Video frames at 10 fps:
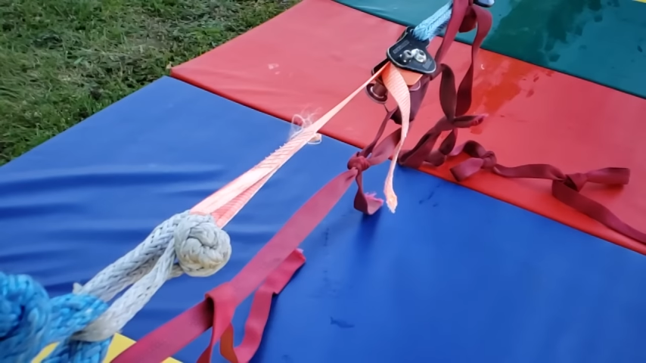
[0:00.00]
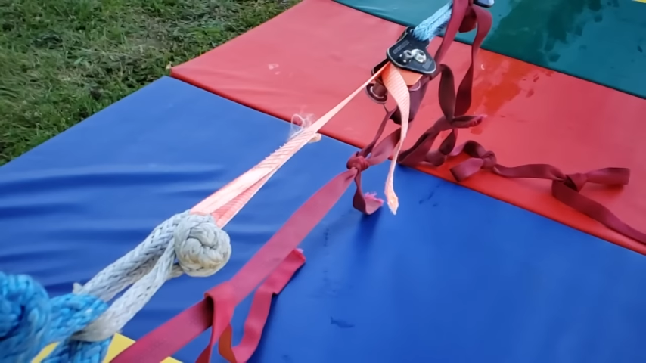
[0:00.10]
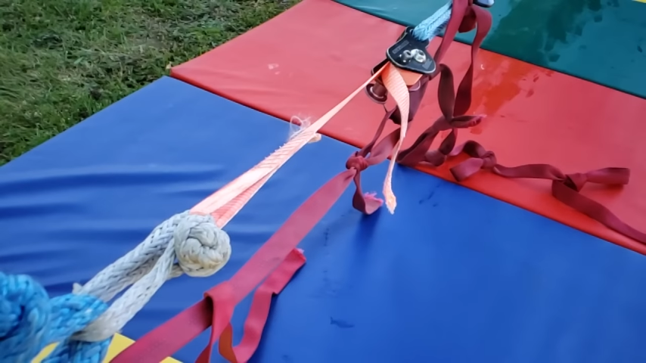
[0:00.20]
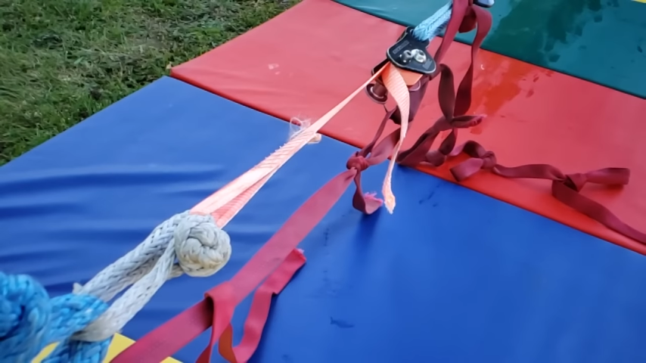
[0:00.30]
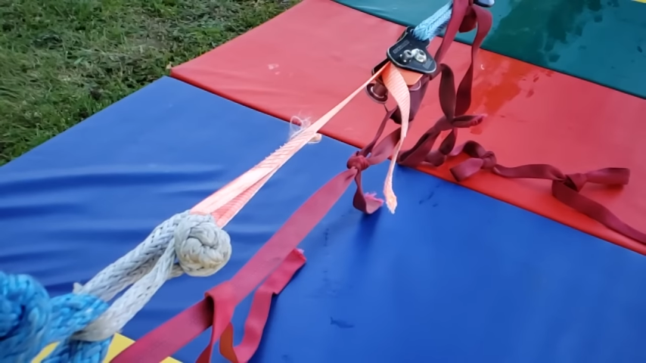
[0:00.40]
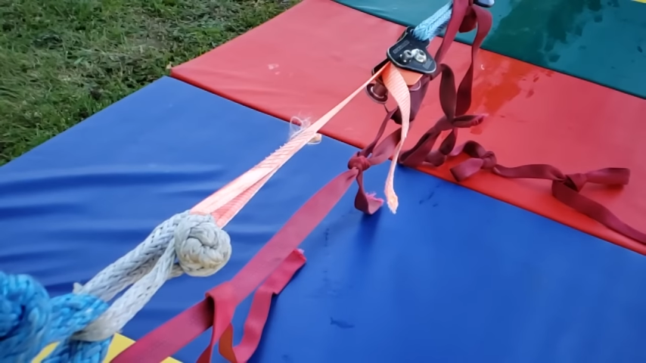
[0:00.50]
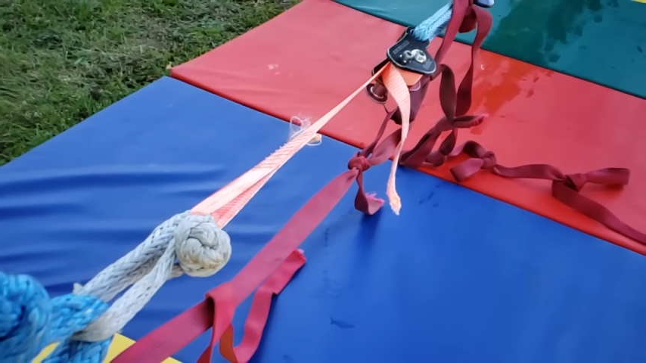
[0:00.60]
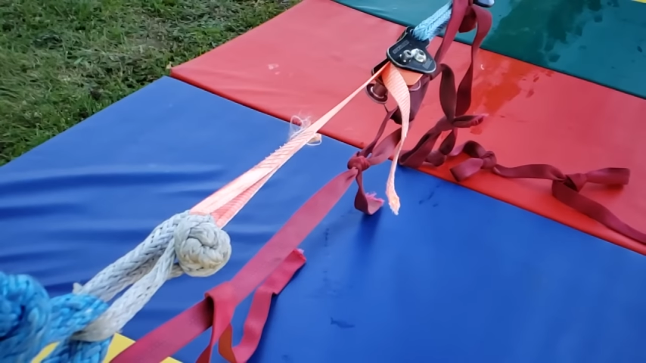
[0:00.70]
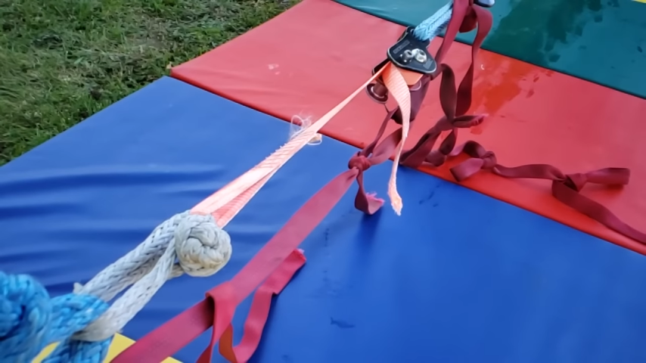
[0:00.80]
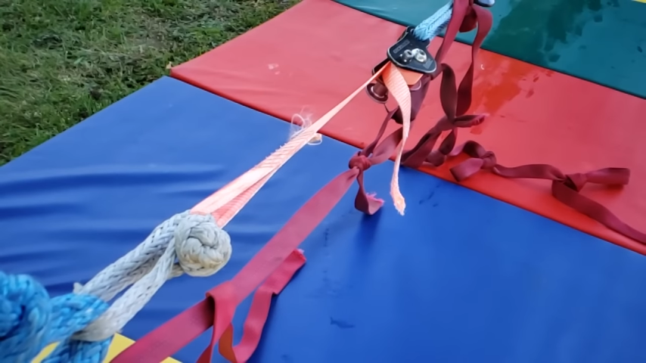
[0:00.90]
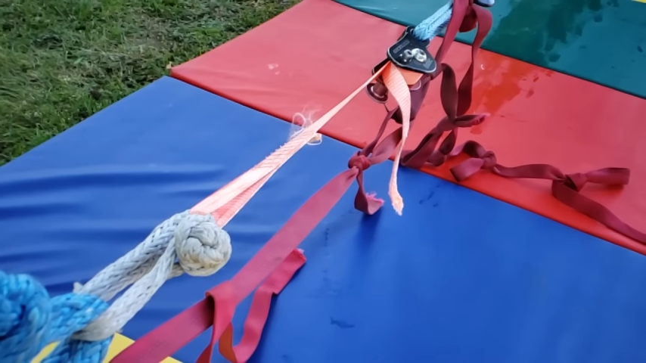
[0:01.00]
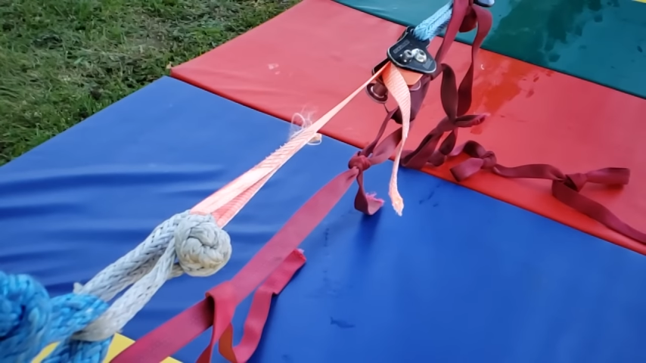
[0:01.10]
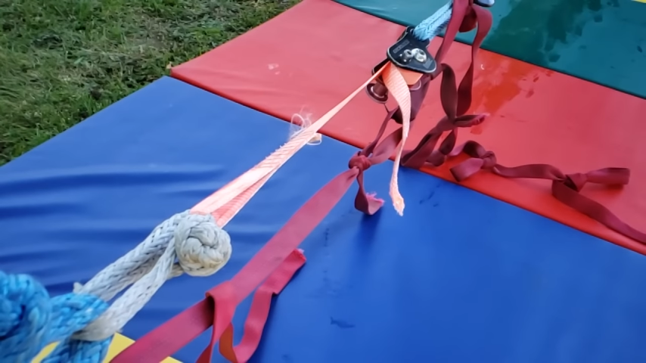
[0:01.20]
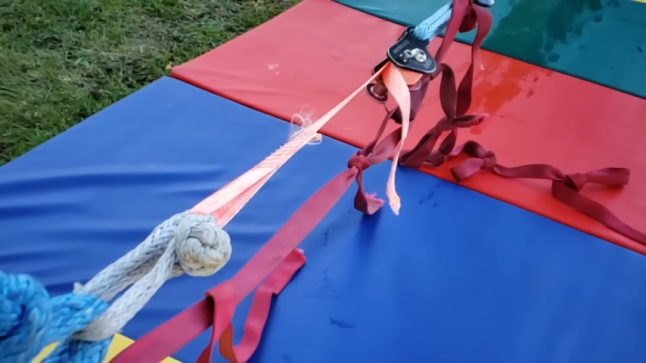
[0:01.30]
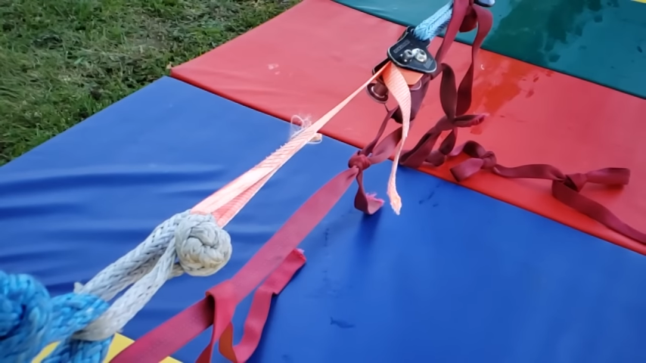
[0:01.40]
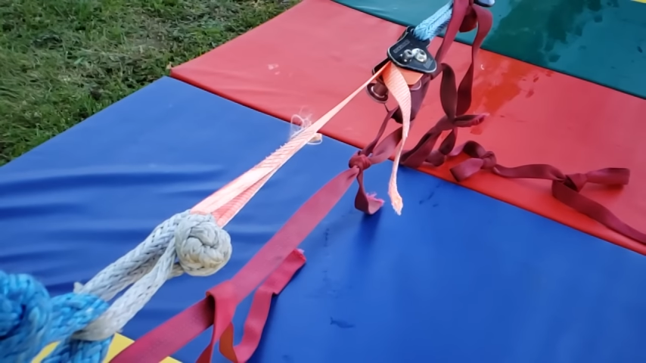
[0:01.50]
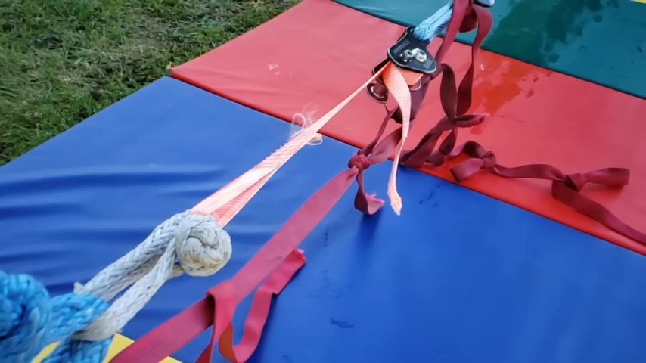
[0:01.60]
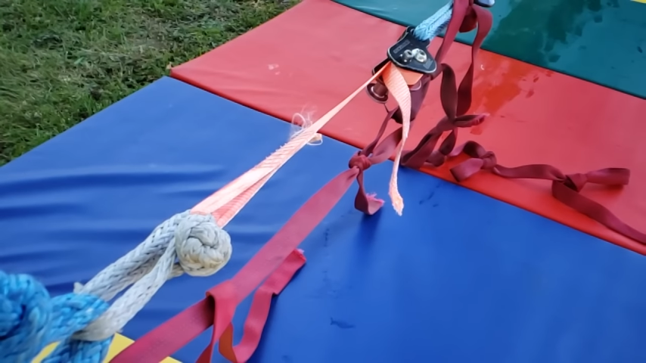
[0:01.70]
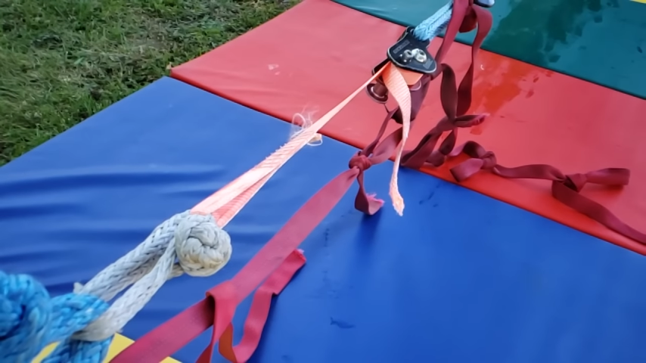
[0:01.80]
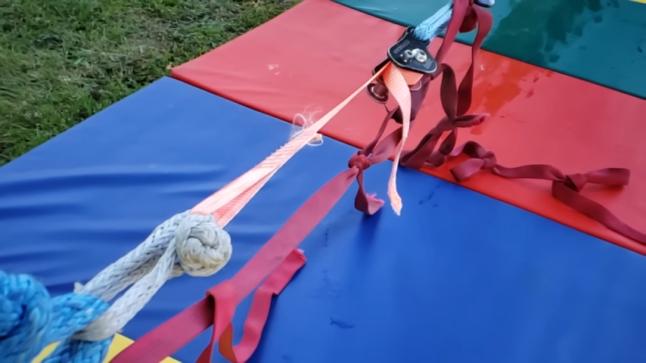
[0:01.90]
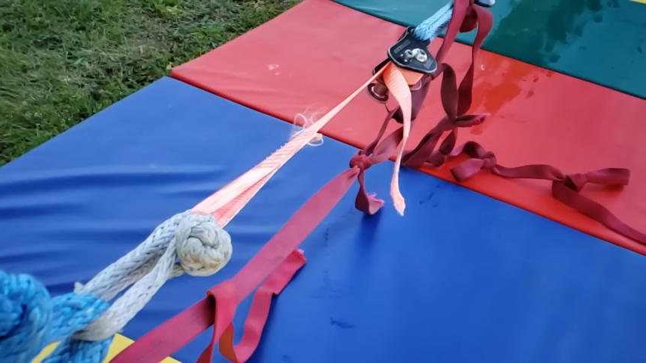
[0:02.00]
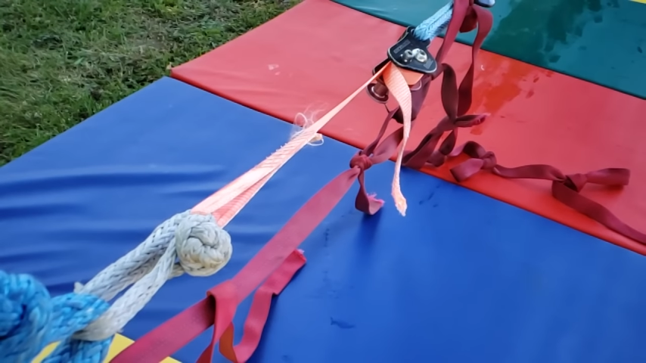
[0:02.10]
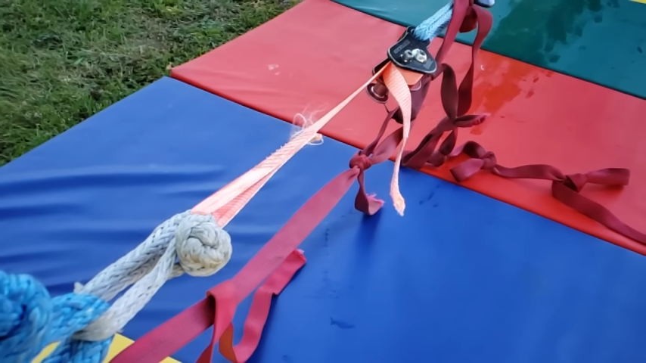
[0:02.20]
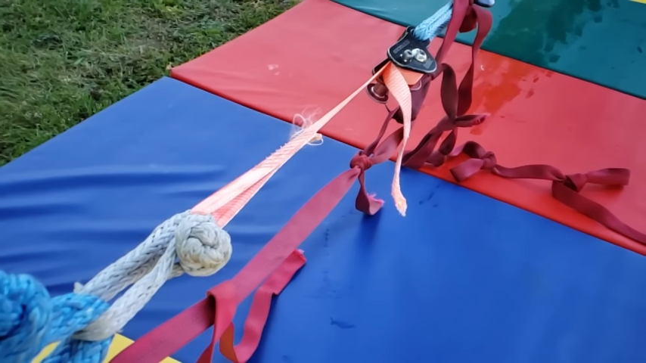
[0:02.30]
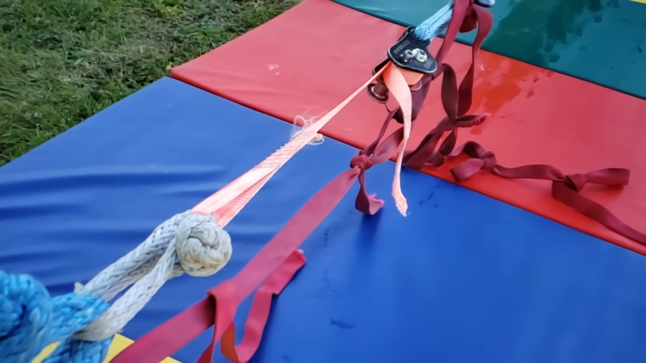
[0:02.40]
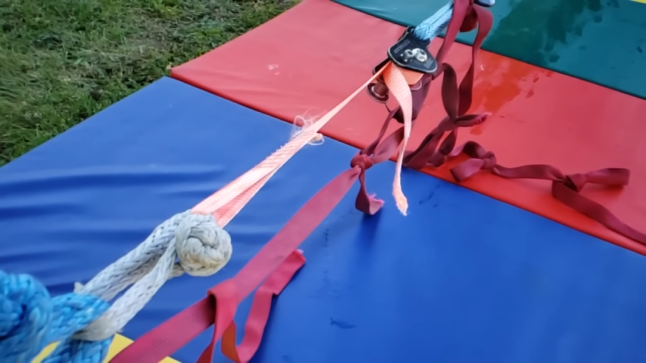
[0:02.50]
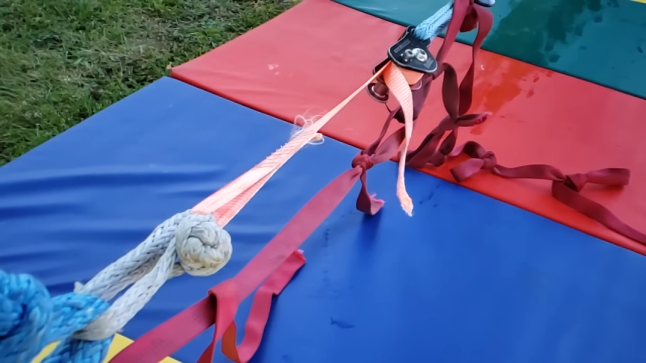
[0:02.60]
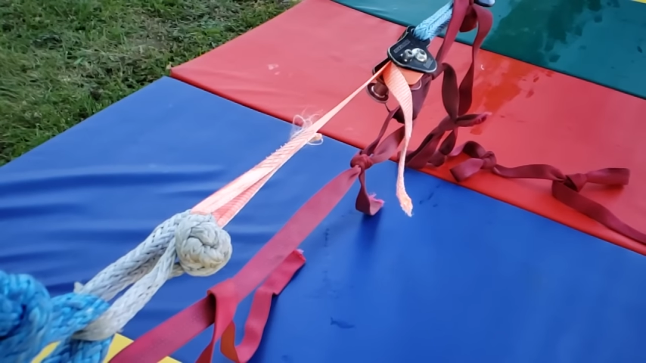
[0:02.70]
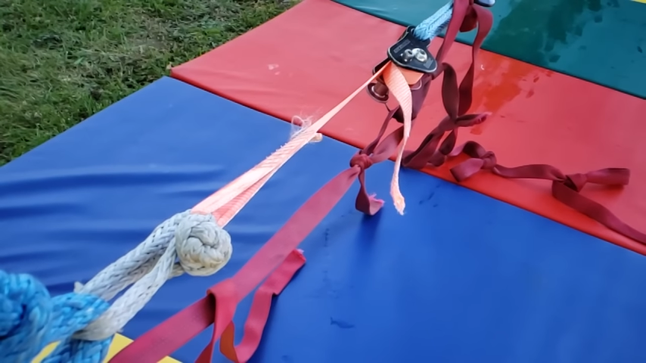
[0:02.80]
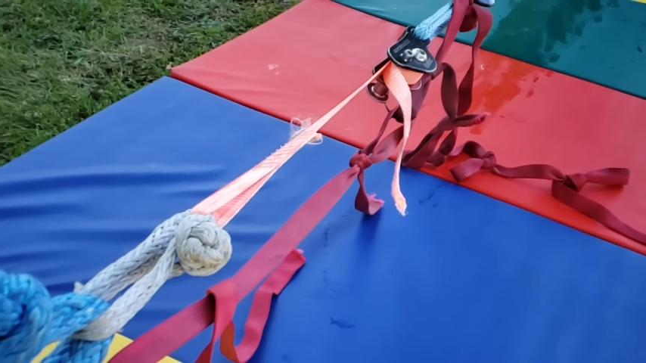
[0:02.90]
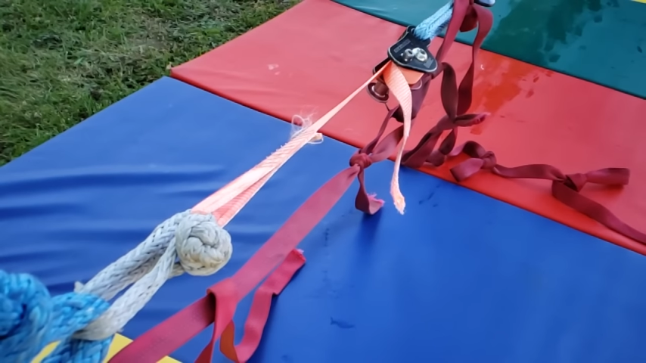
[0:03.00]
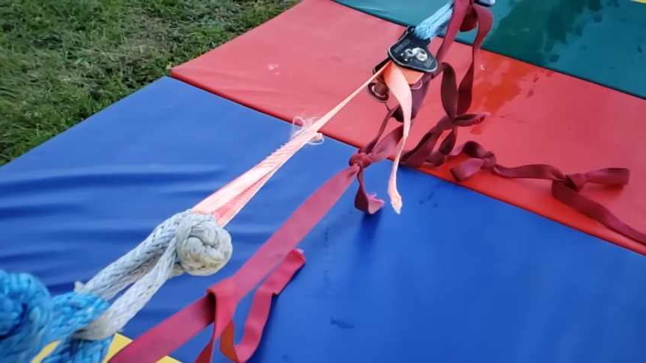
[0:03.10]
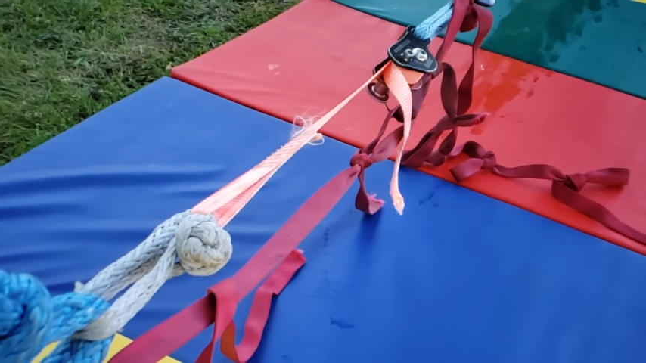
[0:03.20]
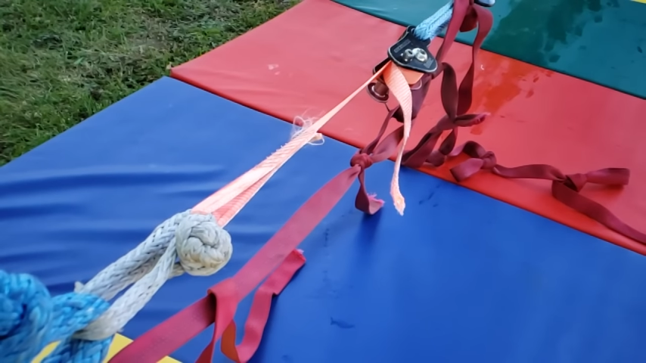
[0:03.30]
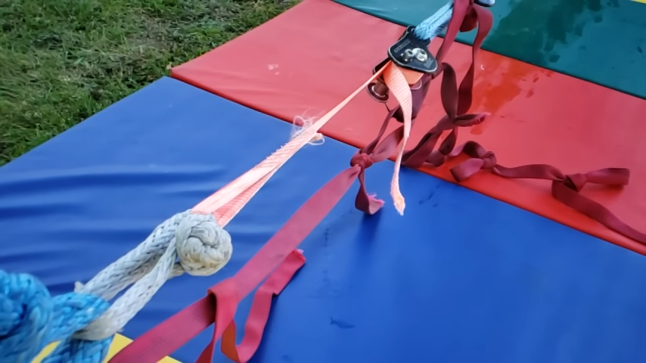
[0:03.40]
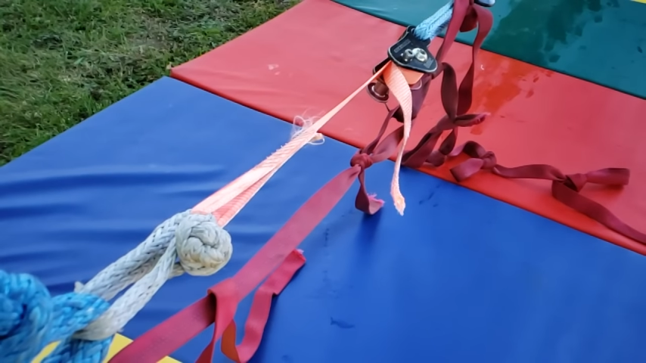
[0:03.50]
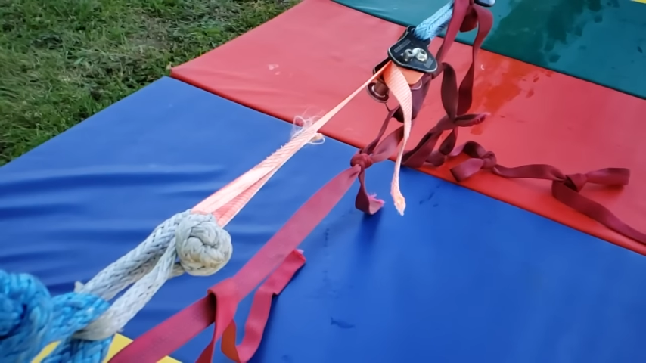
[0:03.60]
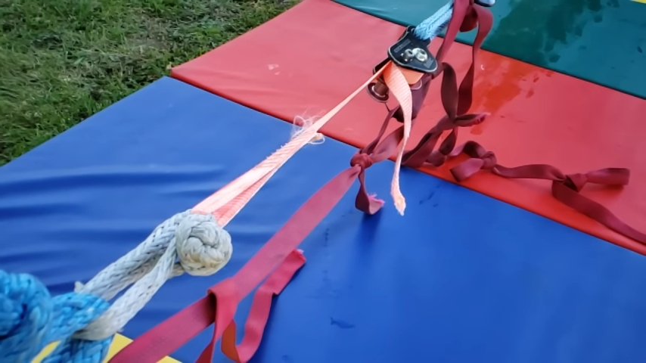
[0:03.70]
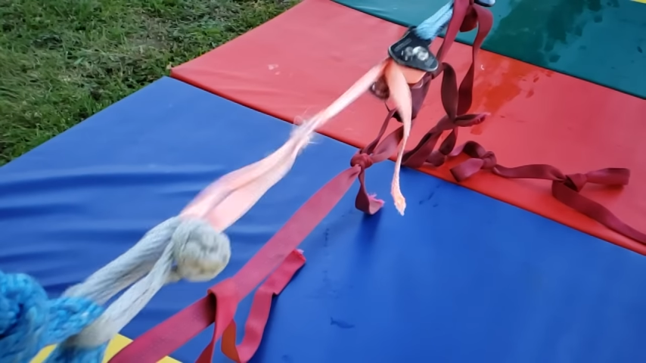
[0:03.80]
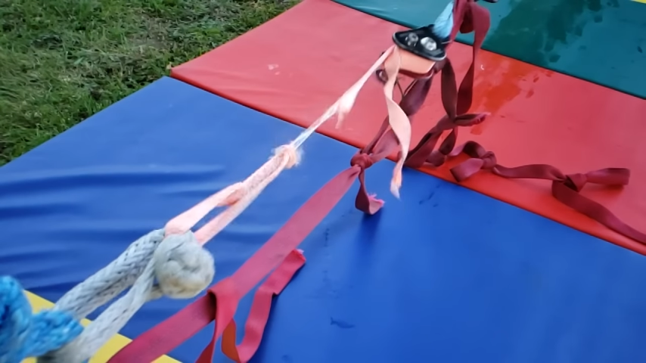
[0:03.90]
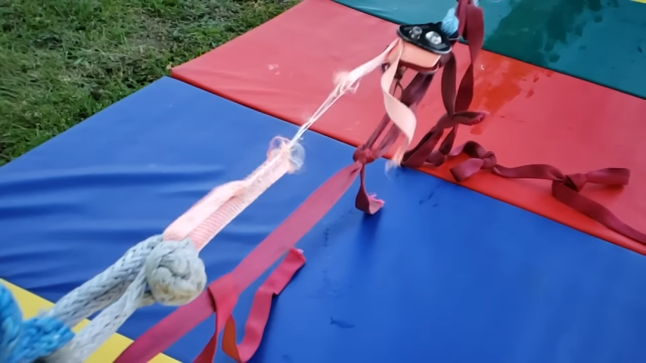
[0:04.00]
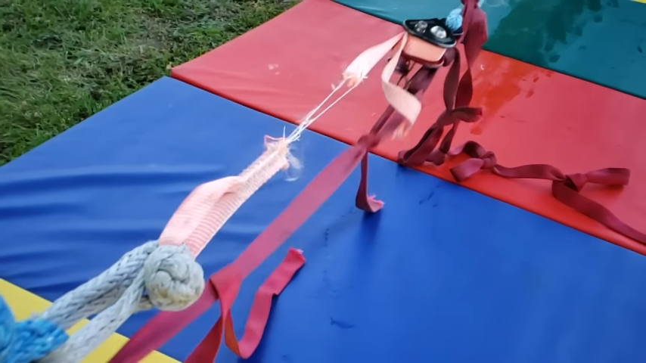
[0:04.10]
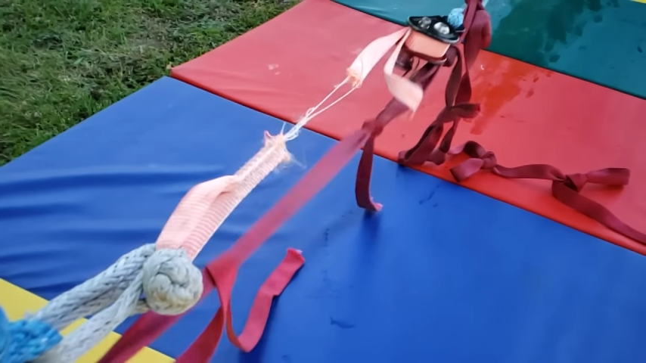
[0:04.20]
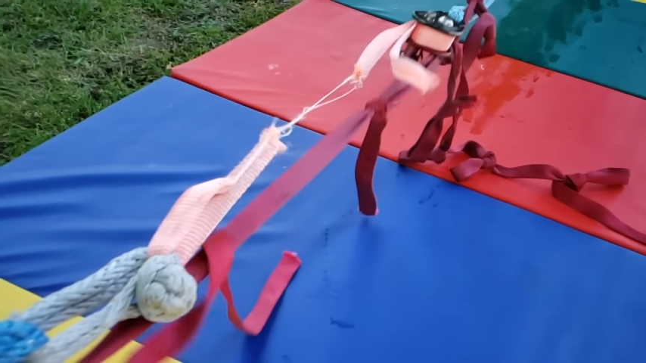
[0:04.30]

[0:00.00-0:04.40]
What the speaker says: [unreadable: no face in view]